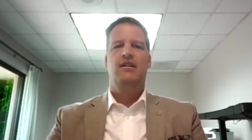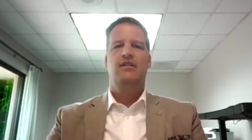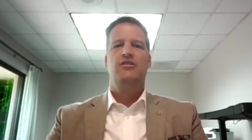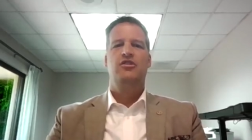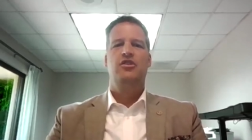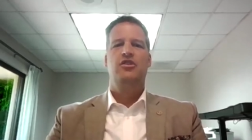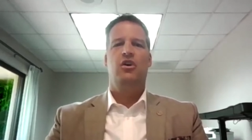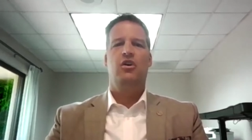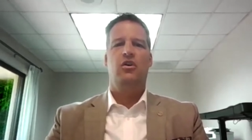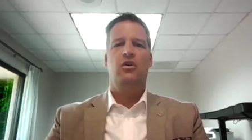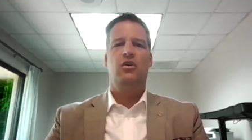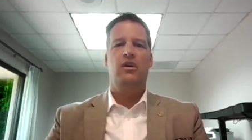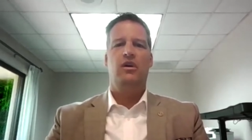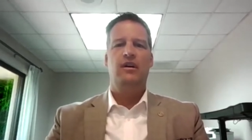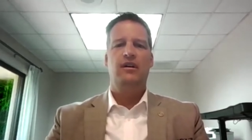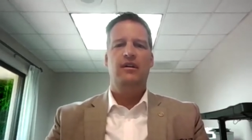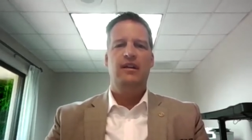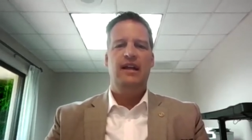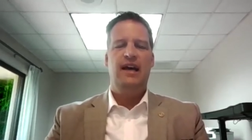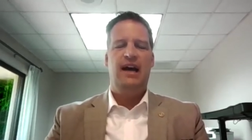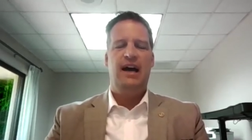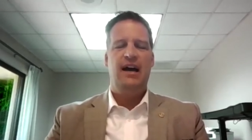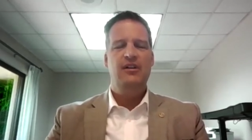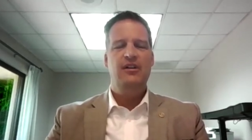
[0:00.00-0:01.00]
So
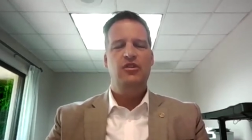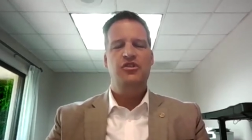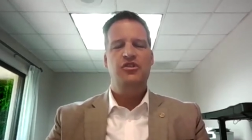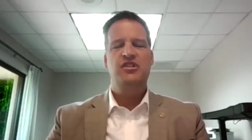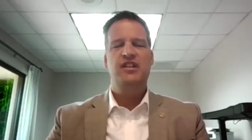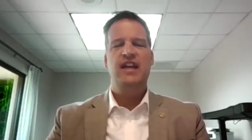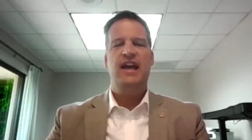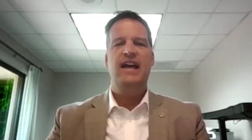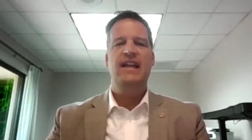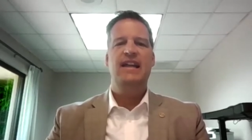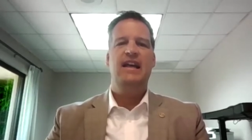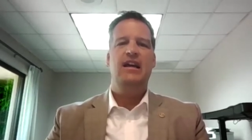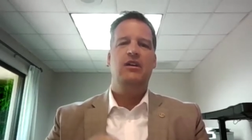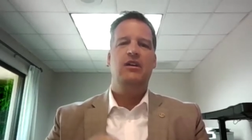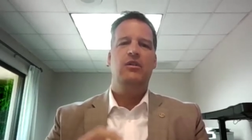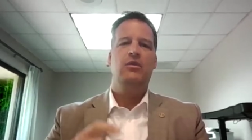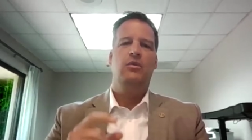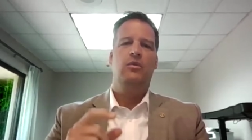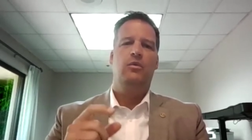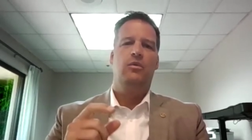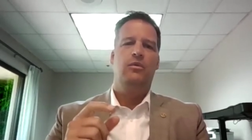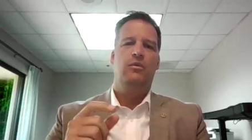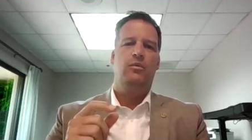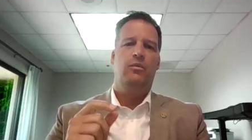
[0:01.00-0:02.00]

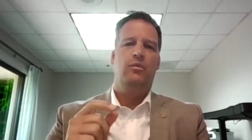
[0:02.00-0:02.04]
understanding